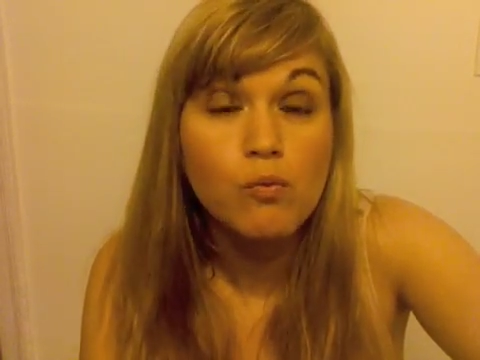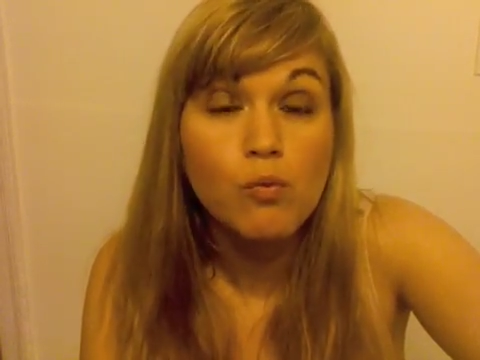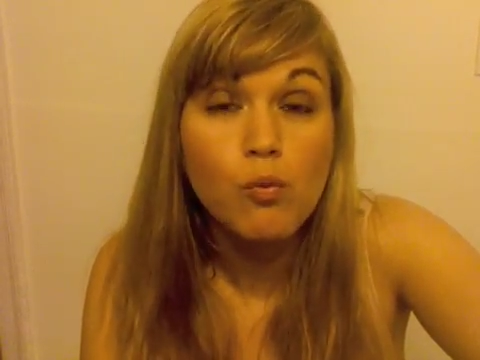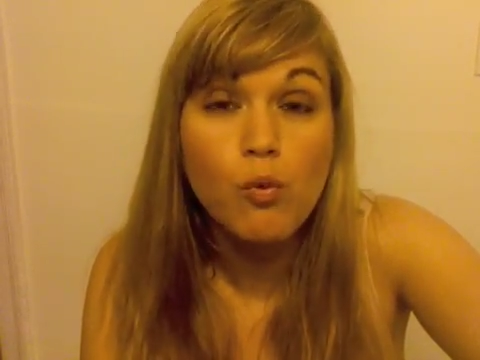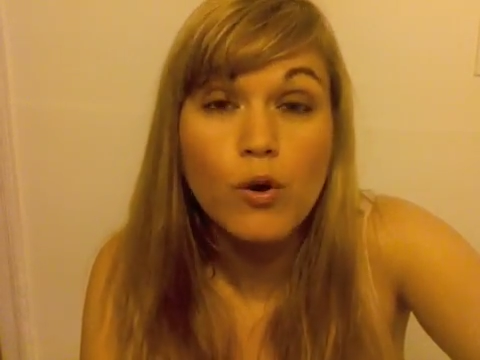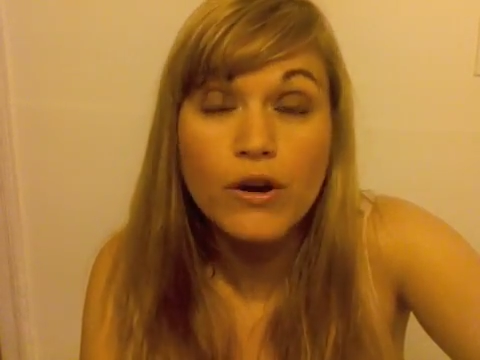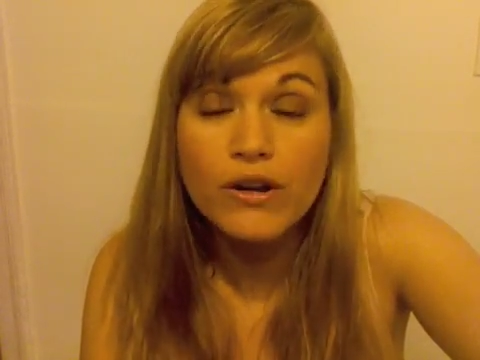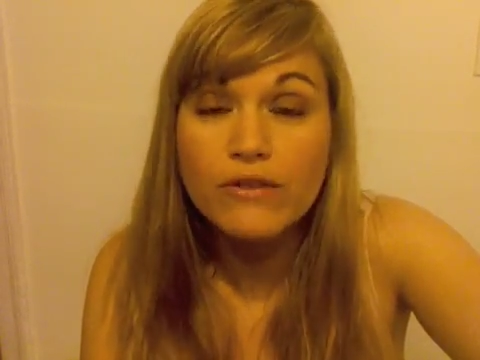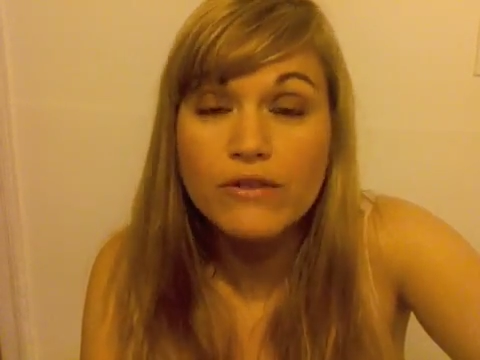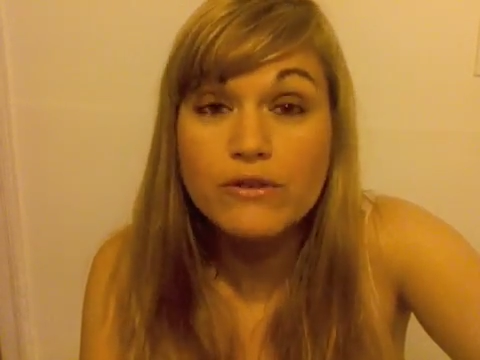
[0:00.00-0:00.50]

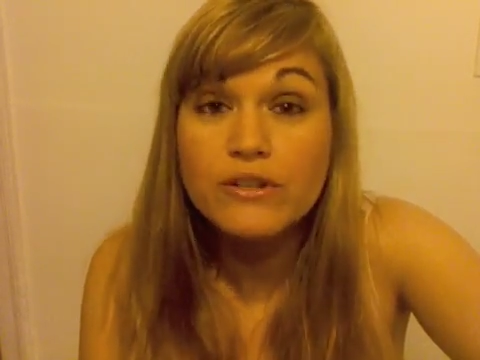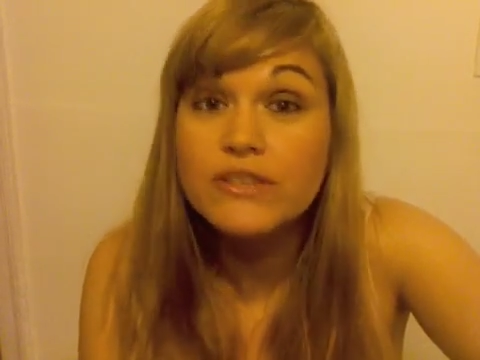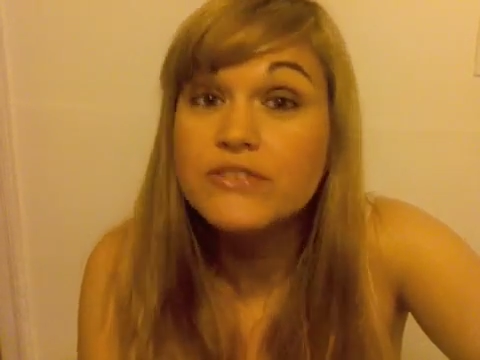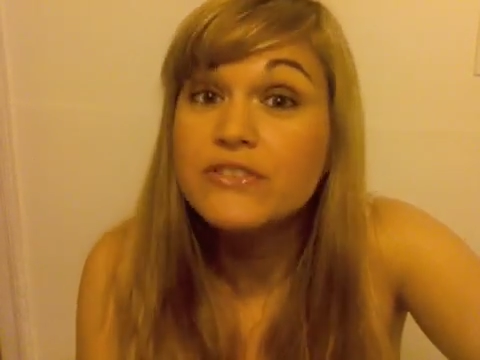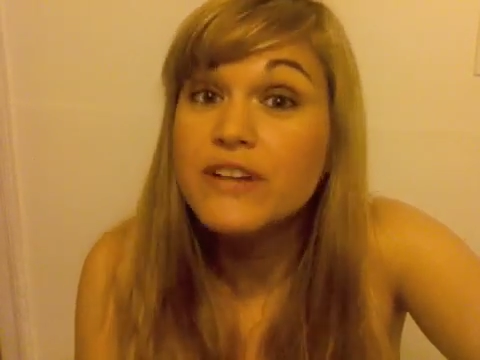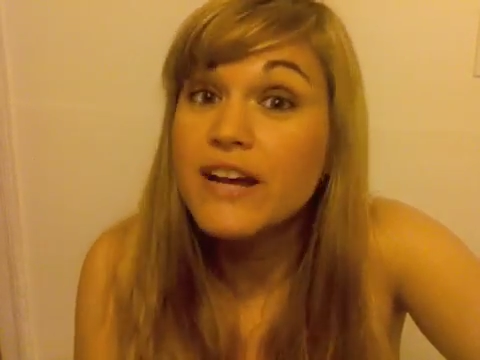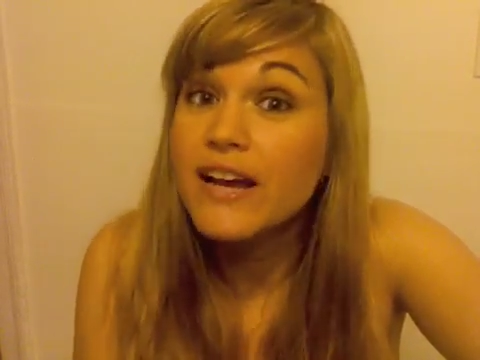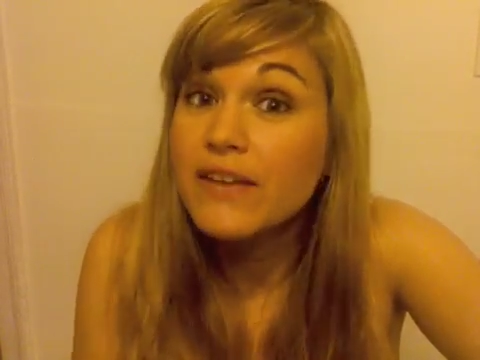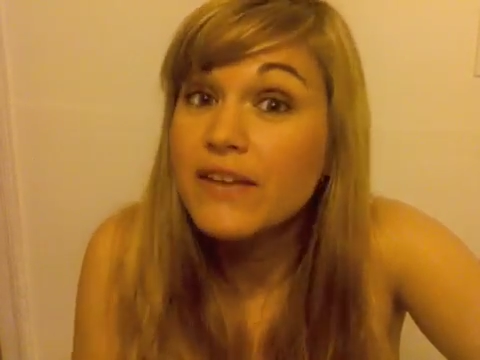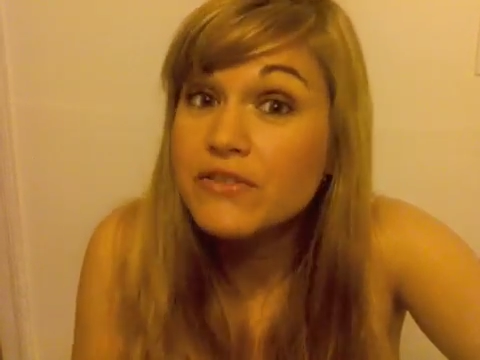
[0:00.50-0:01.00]
whatever it is
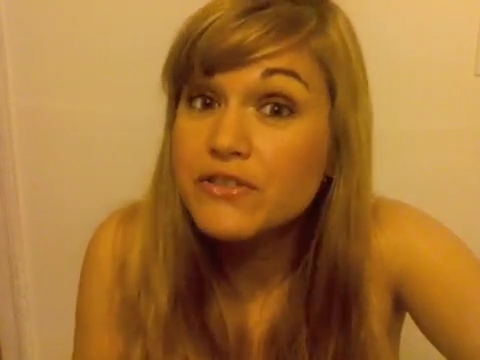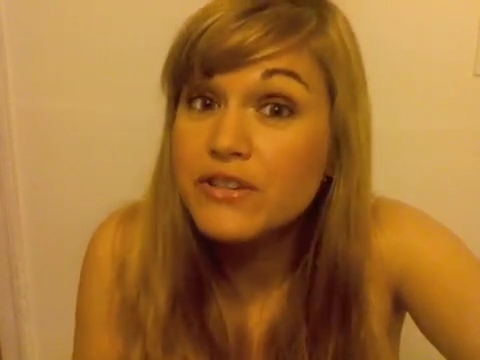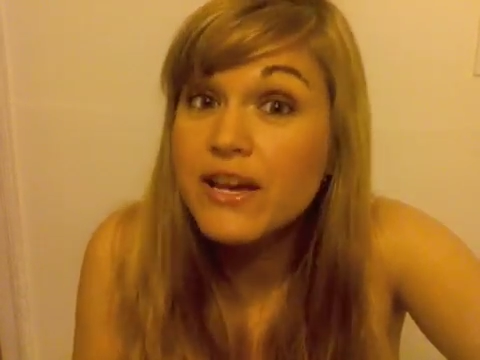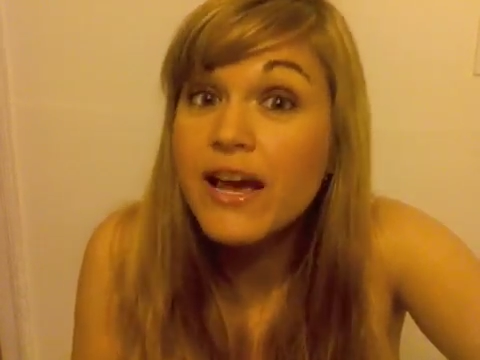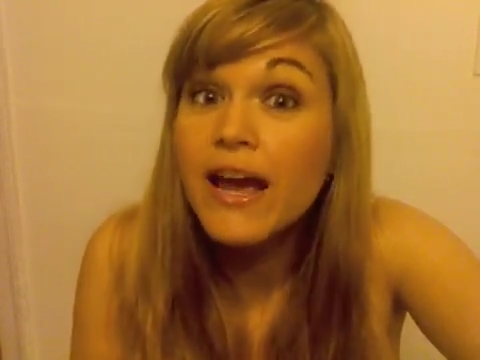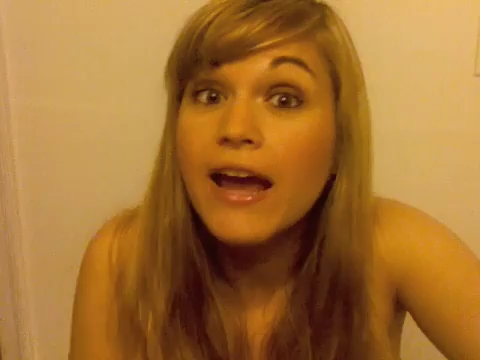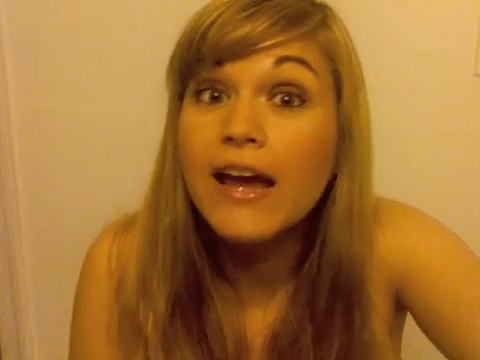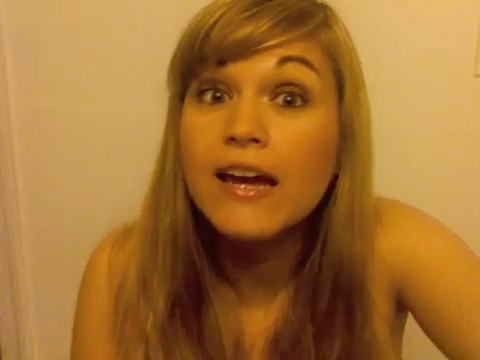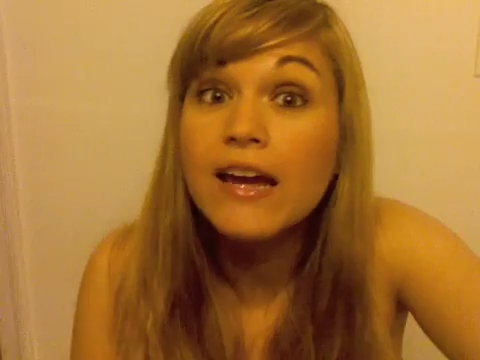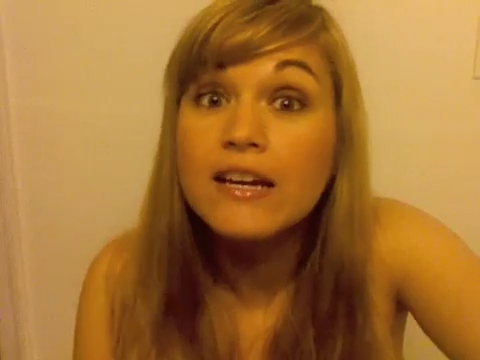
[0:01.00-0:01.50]
that I have to
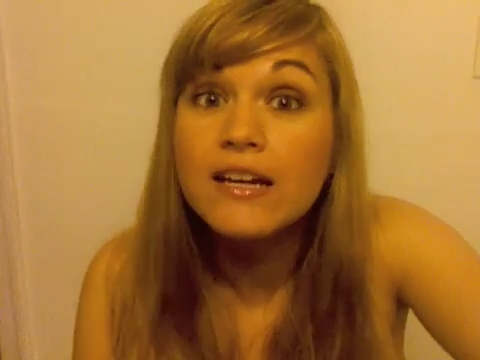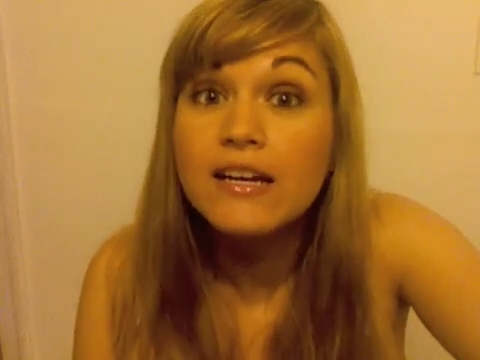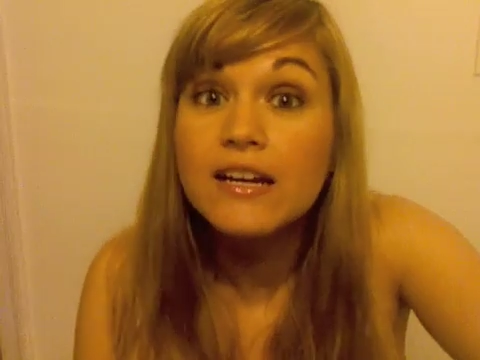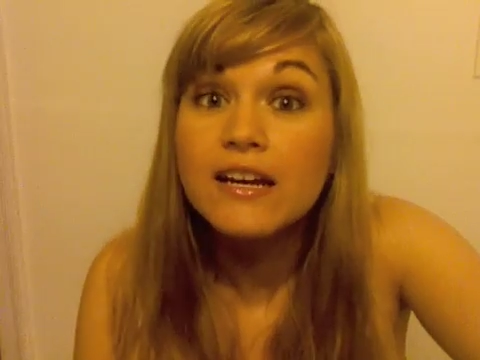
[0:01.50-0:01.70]
say.